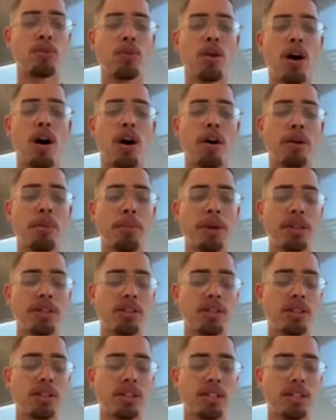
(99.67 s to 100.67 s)
you
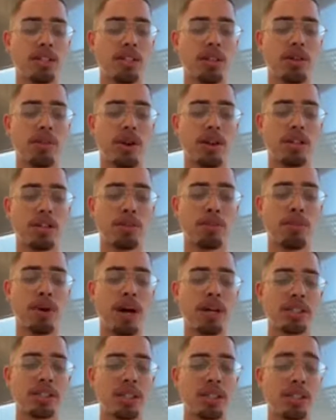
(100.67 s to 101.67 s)
automate your lead generation
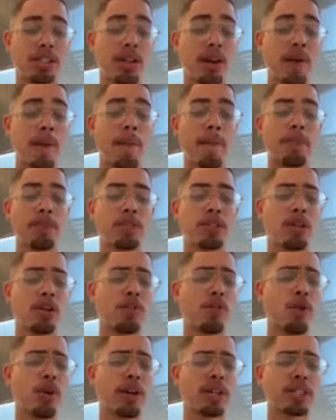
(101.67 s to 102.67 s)
process. So
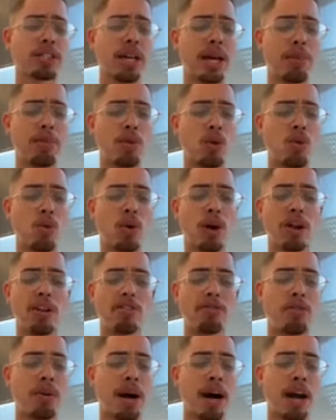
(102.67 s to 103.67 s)
for example, one
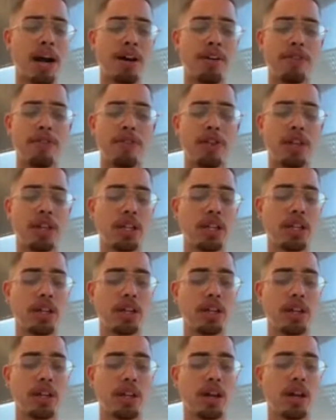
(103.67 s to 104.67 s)
of my affiliate